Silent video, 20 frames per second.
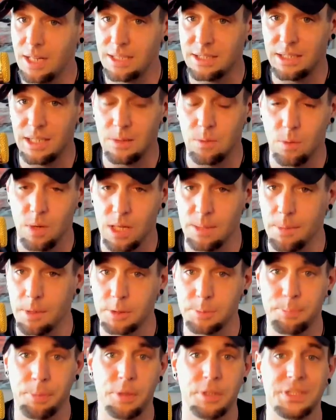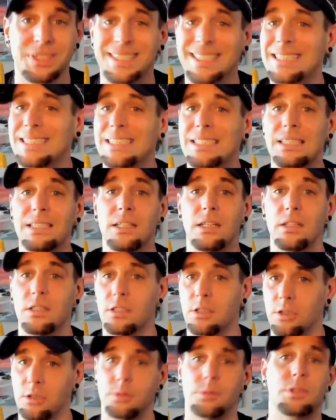That's like one of the most persistent
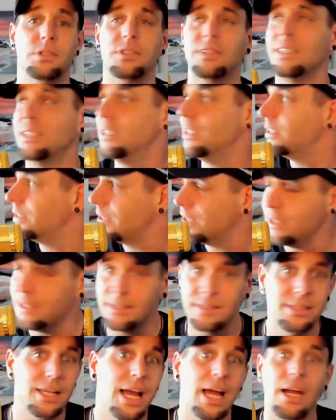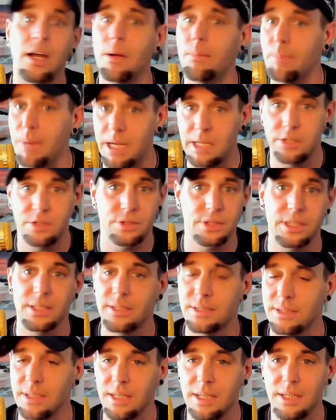illusions in this entire
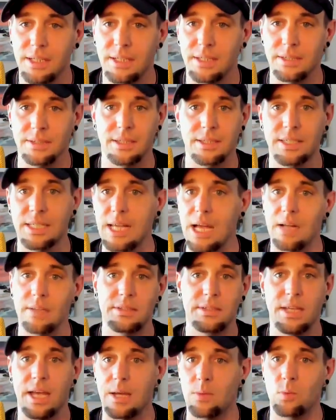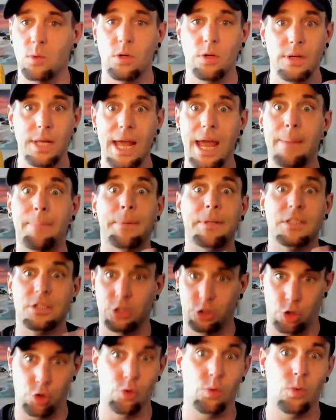matrix is that the outside world
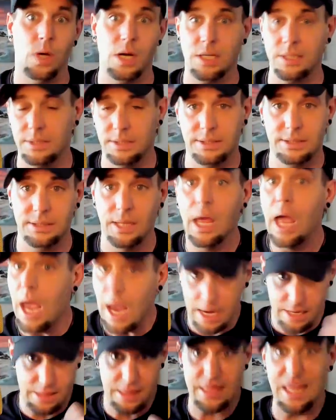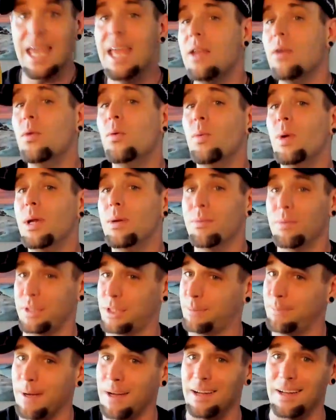happens to us and then we
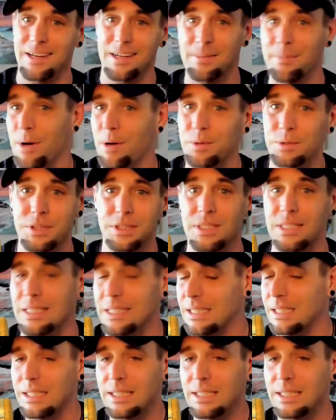respond emotionally